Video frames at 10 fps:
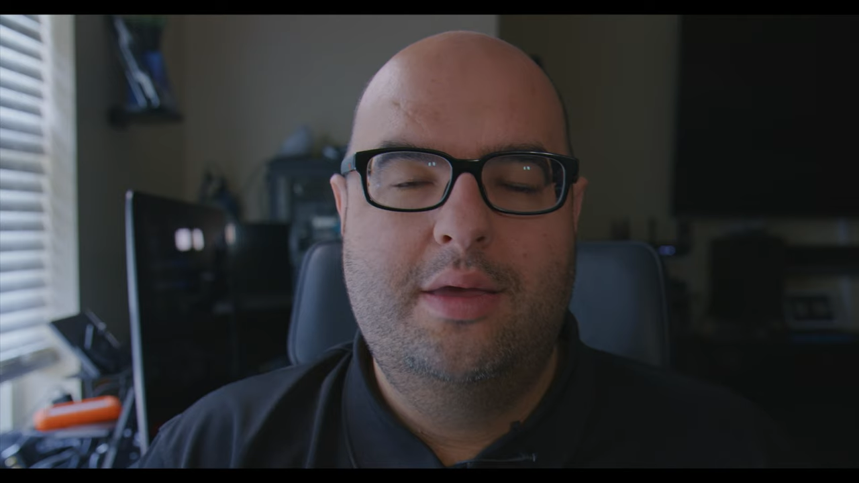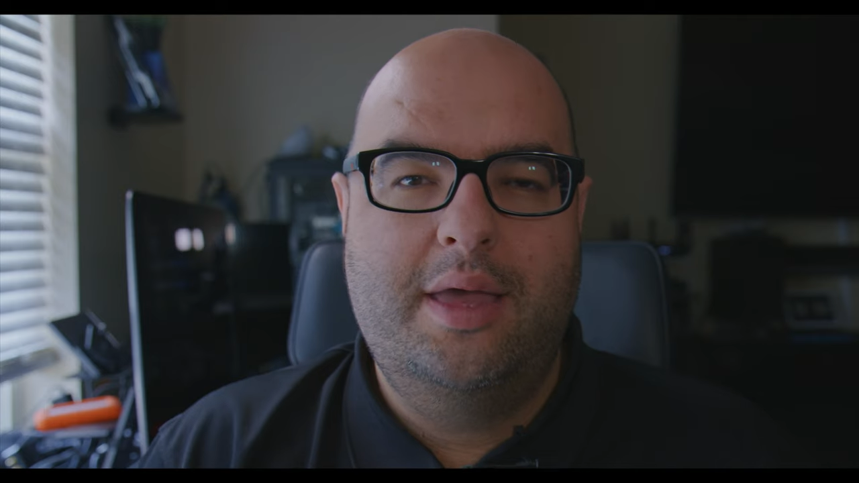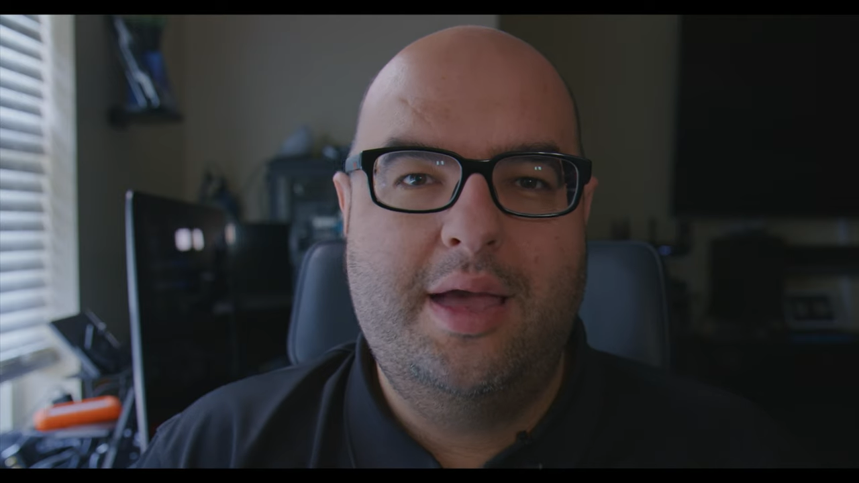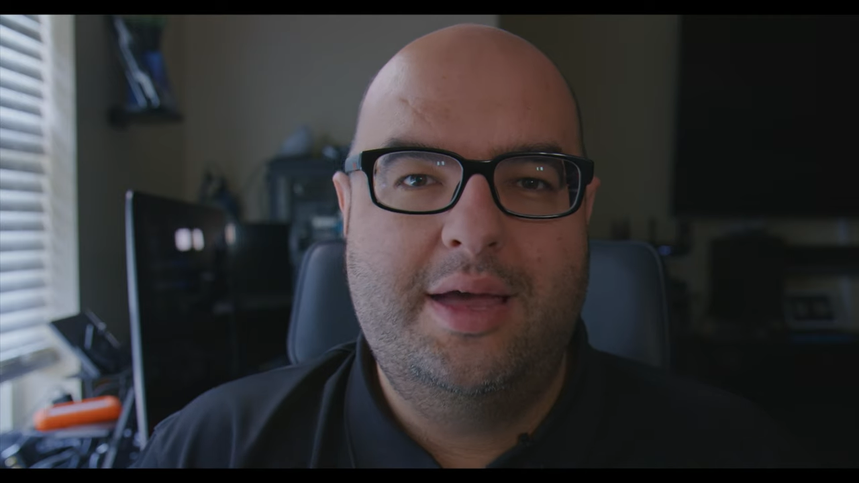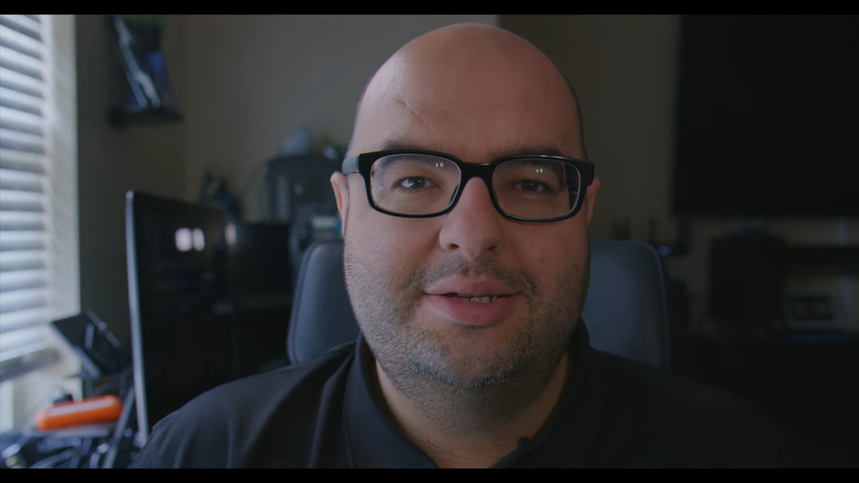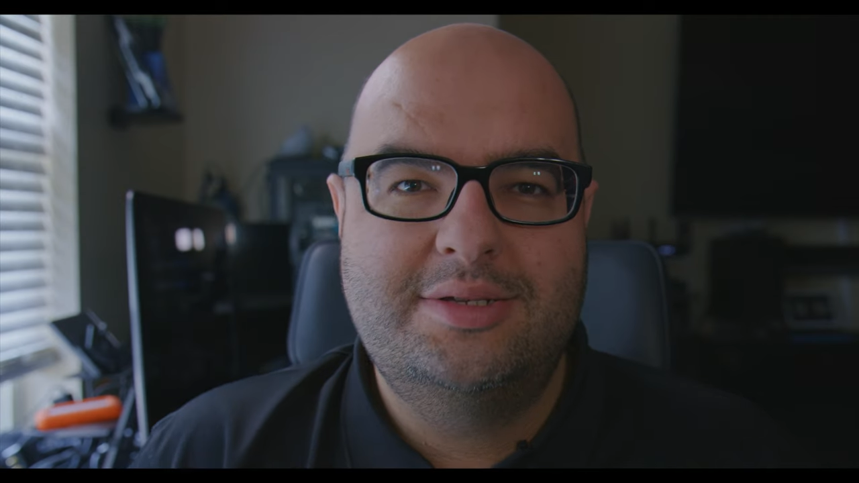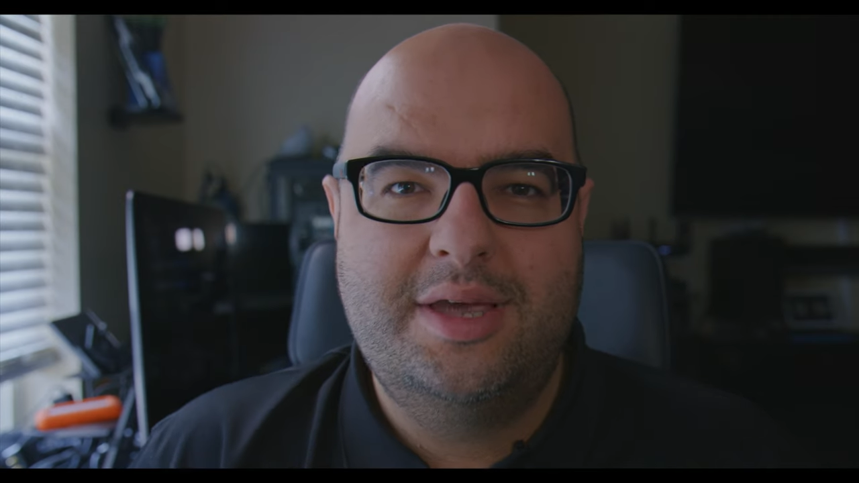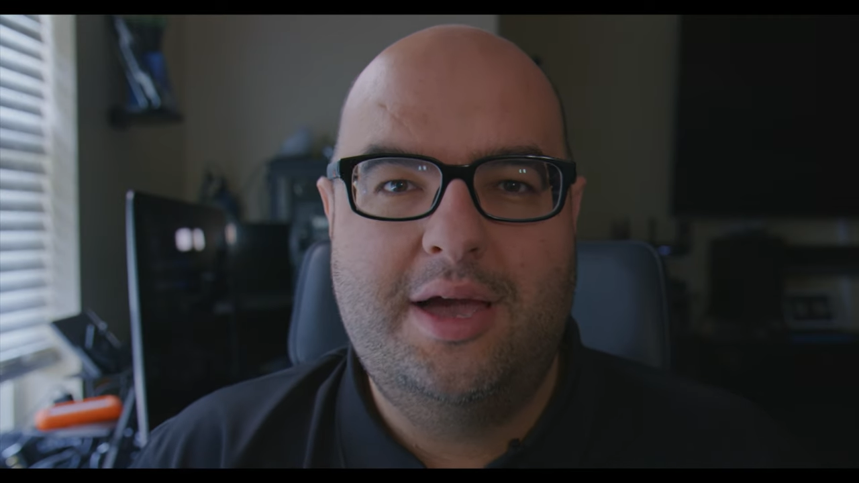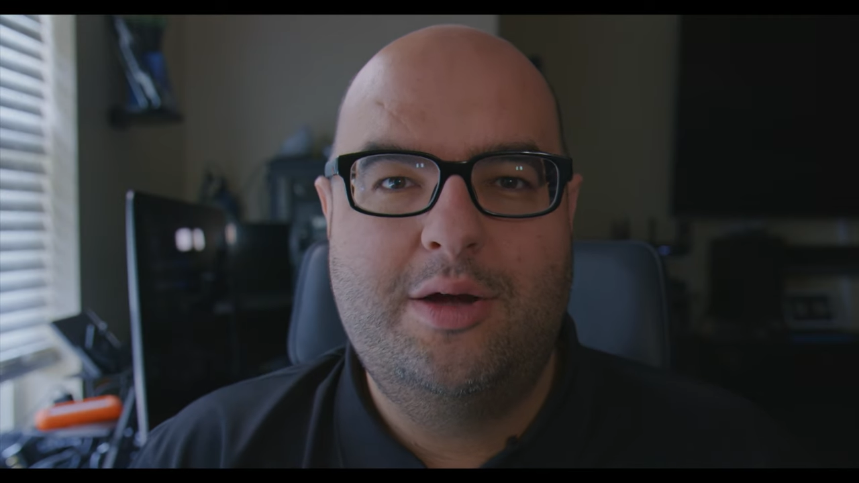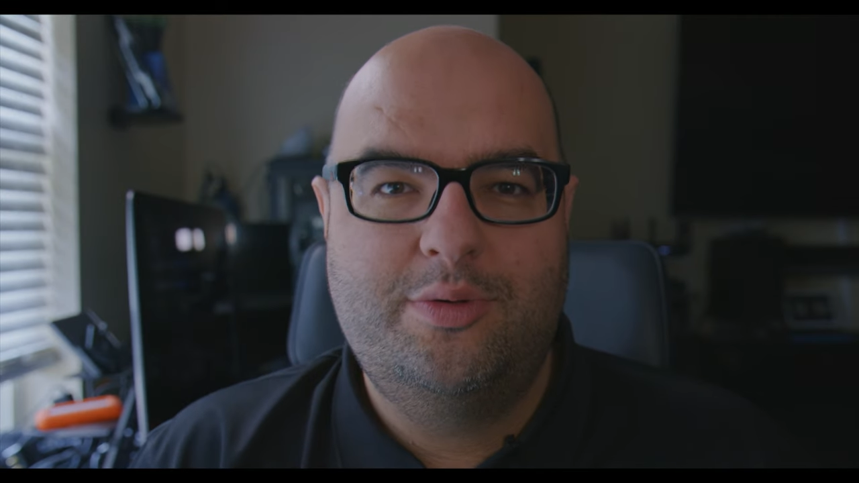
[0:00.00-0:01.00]
Hey guys,
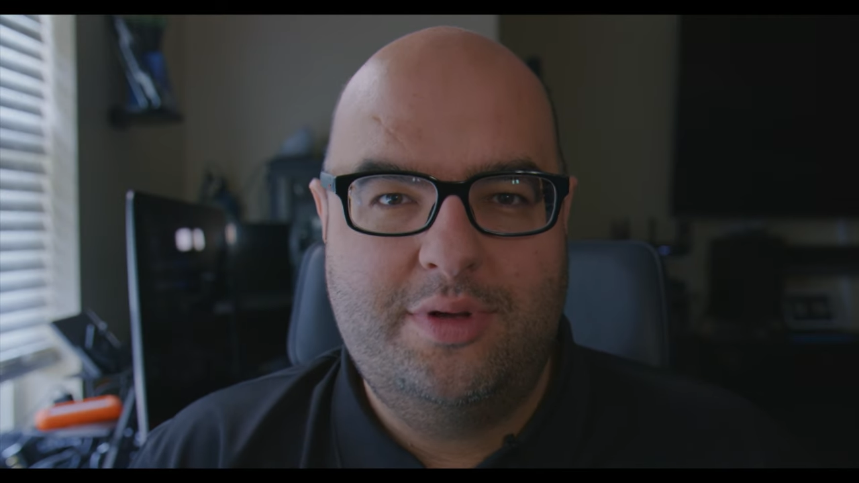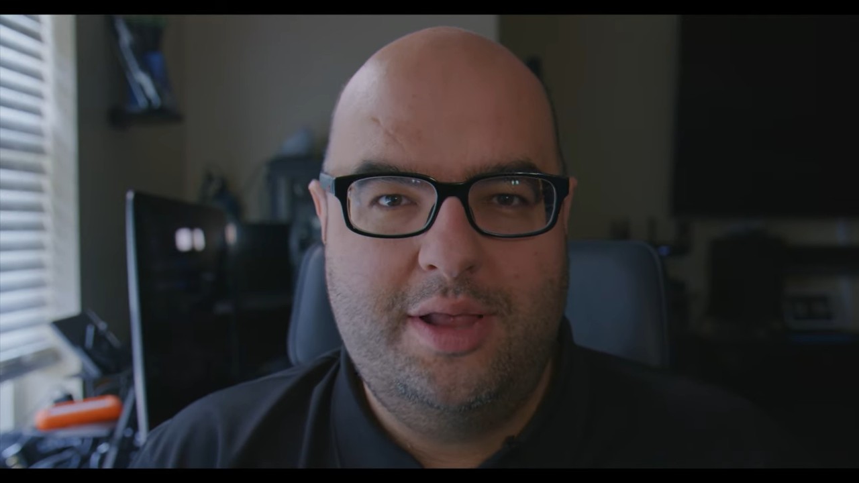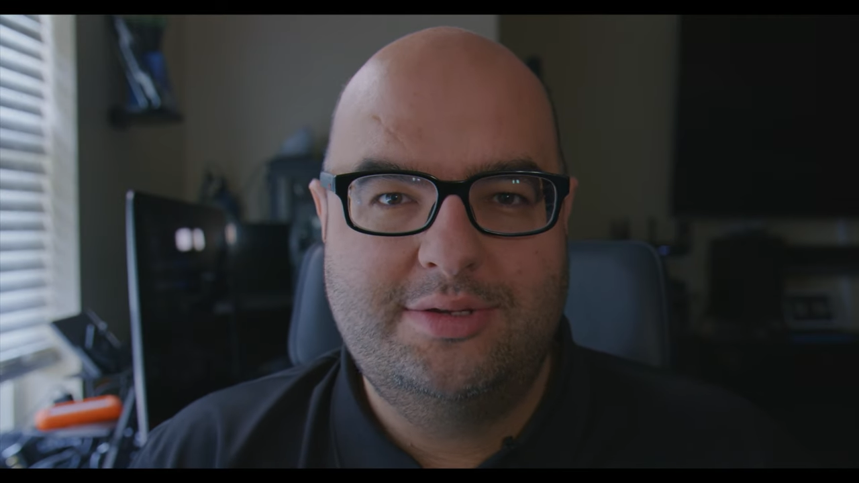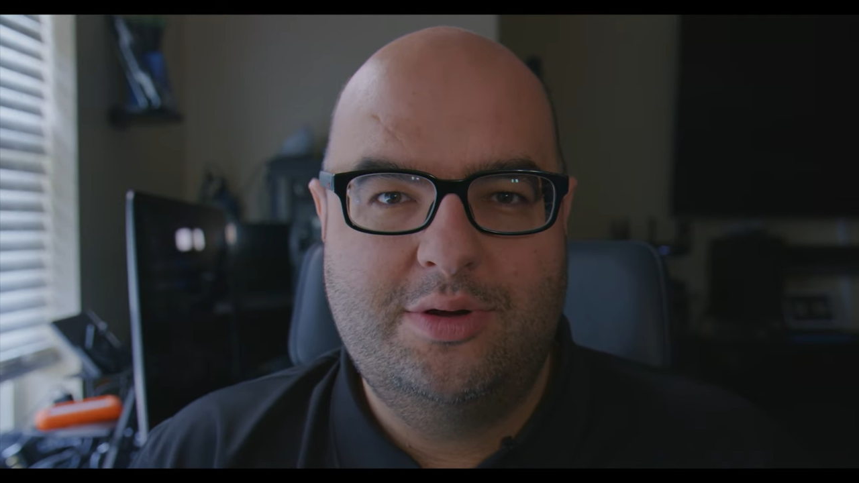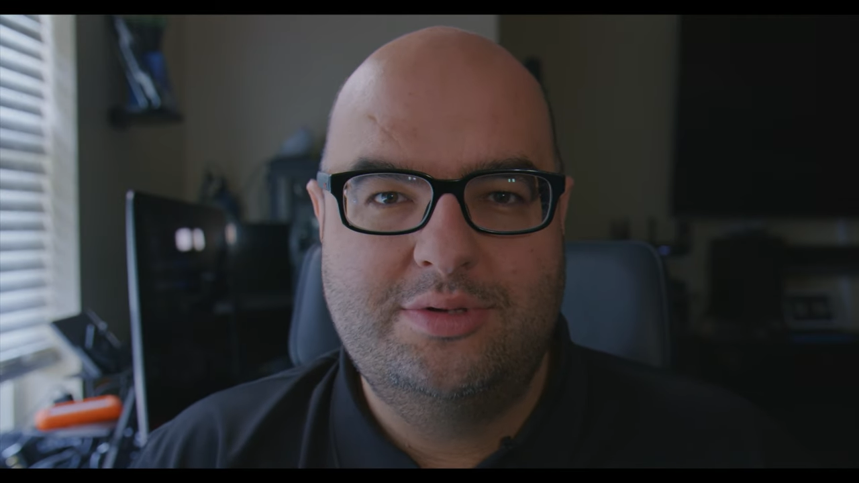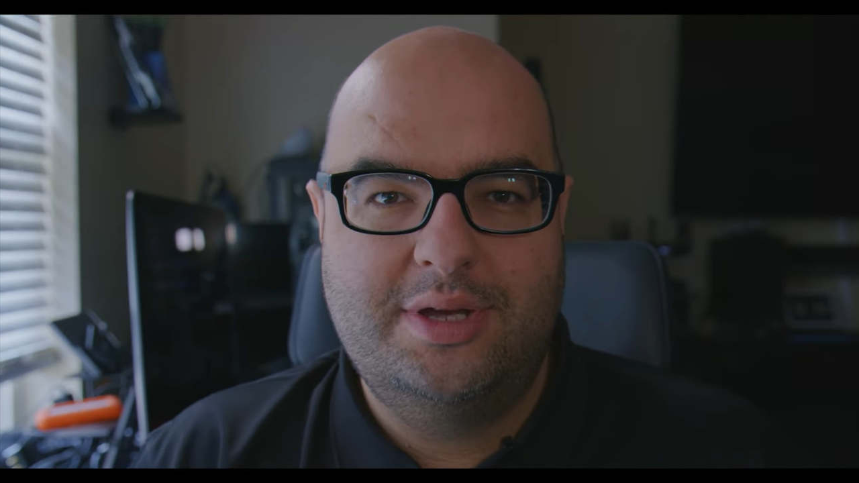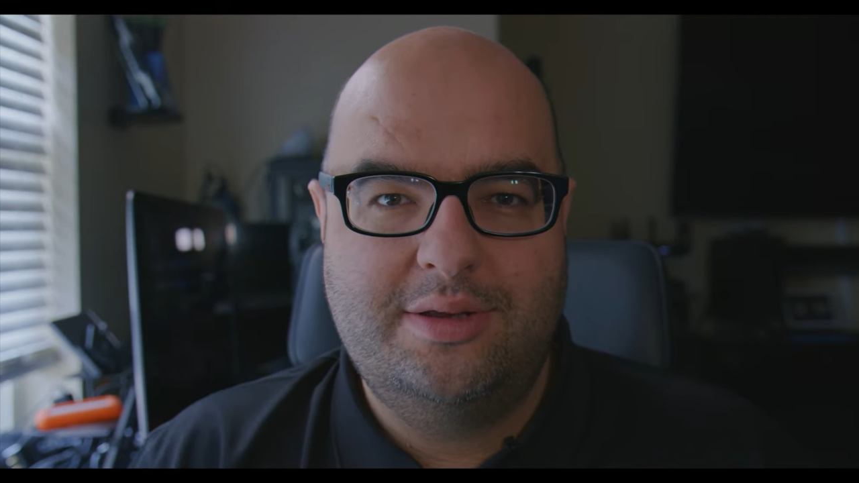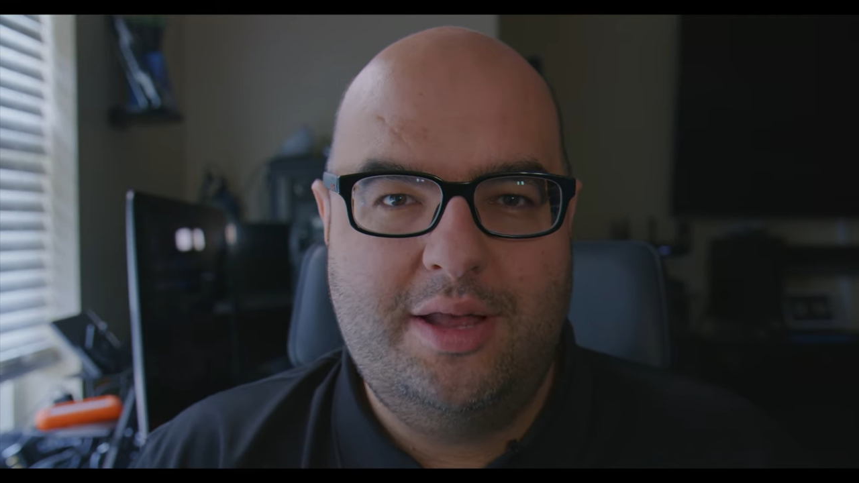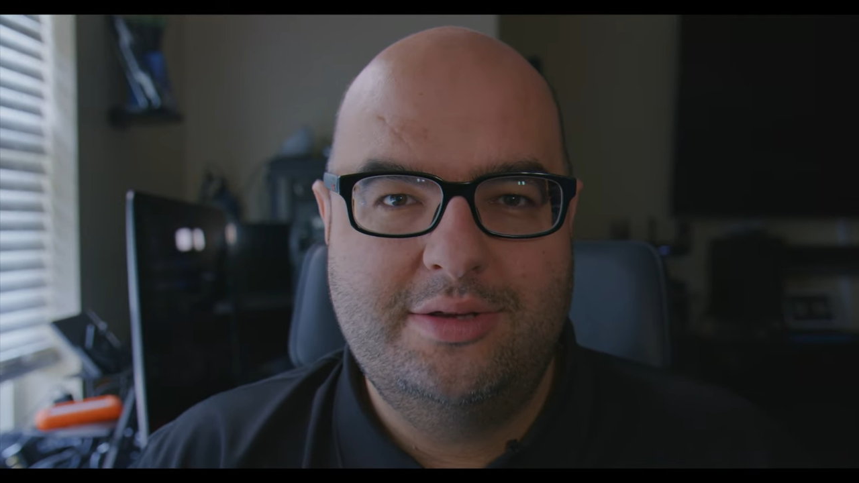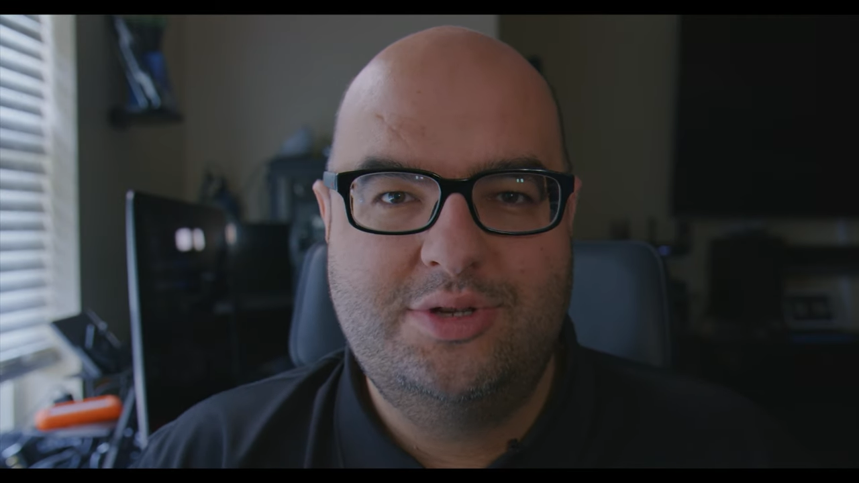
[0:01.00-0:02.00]
Tiago with Classical
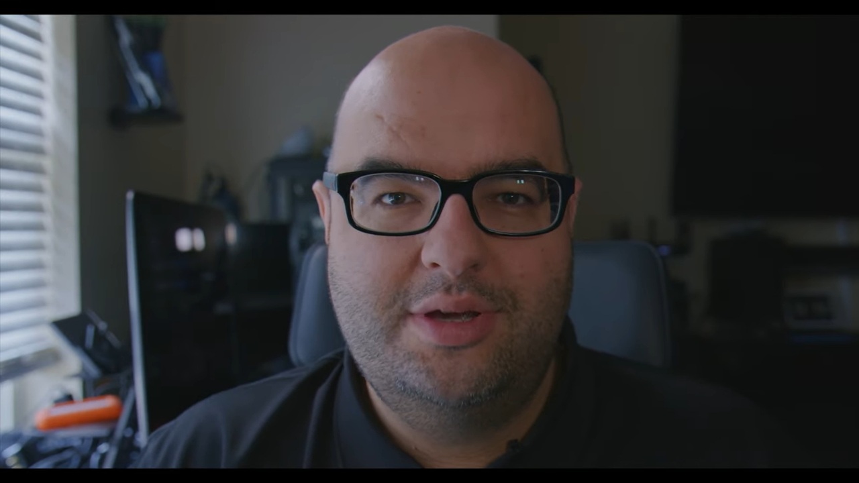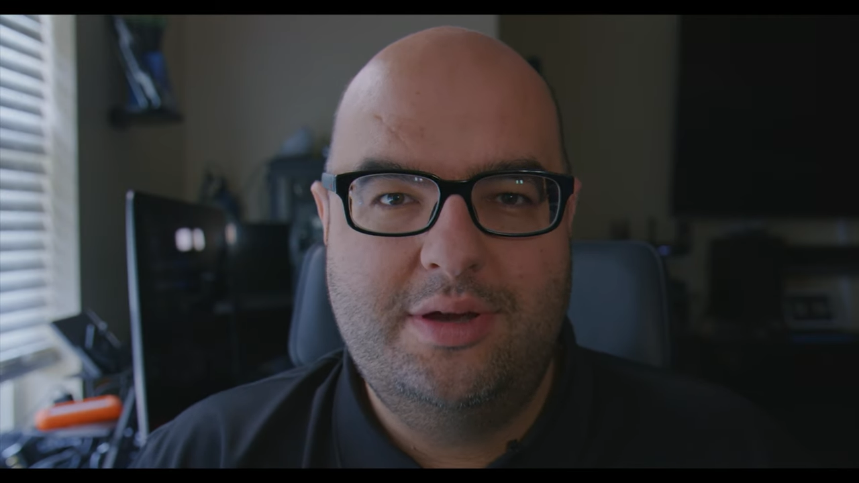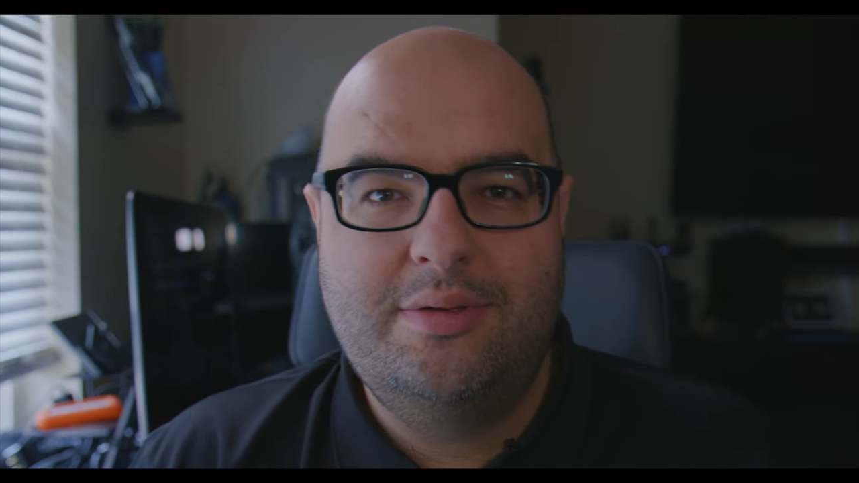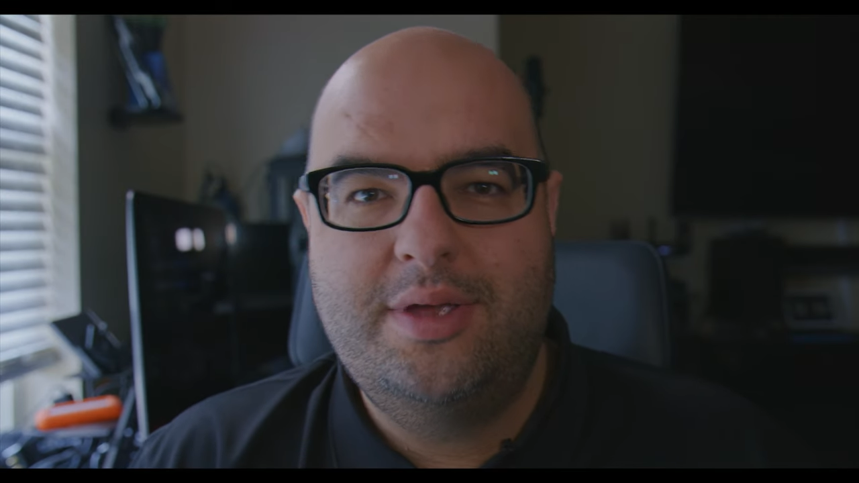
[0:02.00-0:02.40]
Technology here.